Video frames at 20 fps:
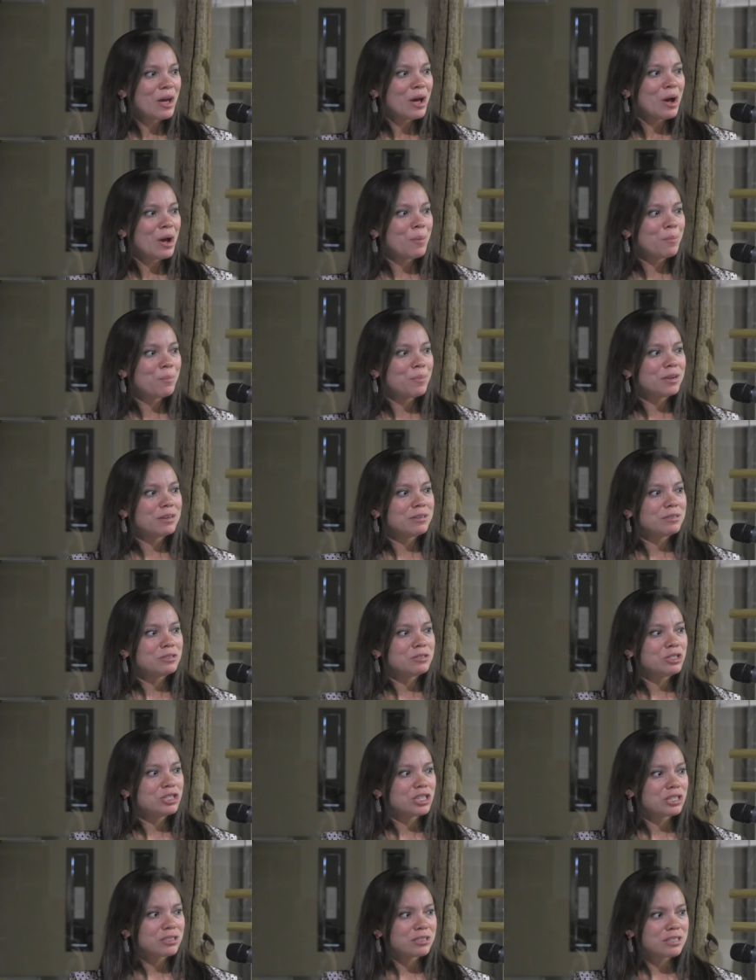Um, but
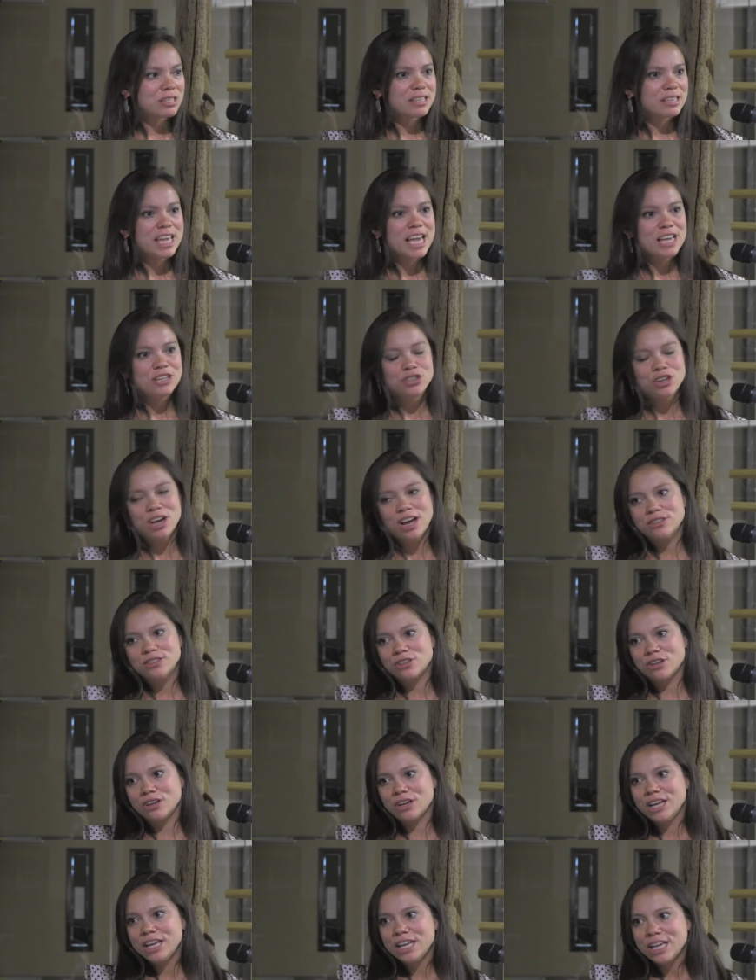just in case you guys
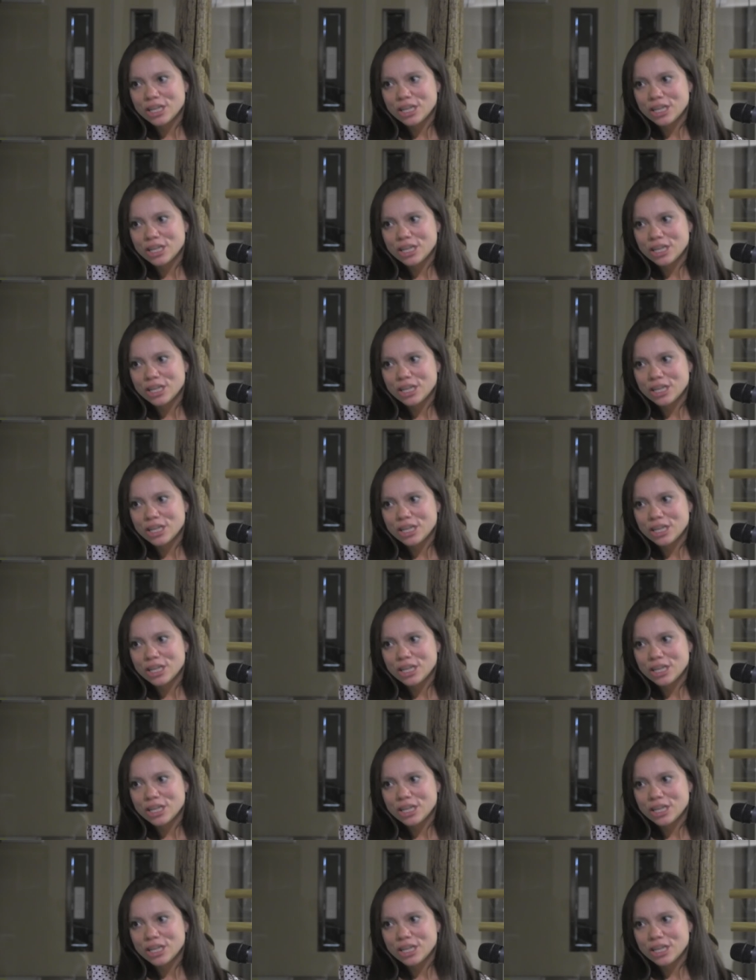are